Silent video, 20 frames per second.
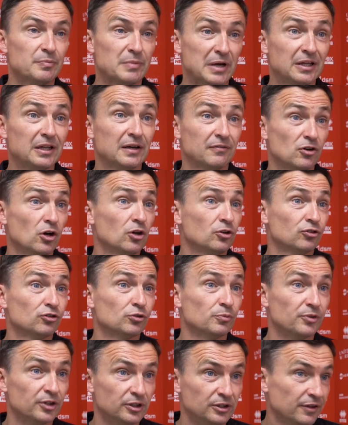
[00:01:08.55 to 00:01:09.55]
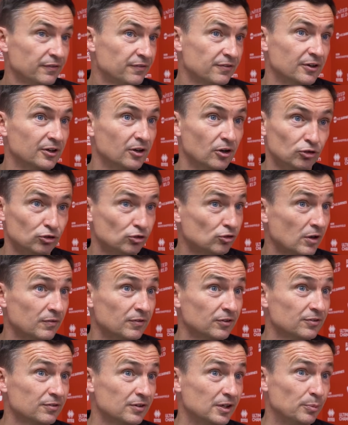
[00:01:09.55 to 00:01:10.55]
meant they've got to do something different or just
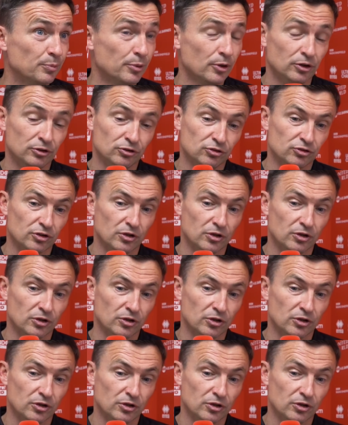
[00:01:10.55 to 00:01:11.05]
give us 3 points.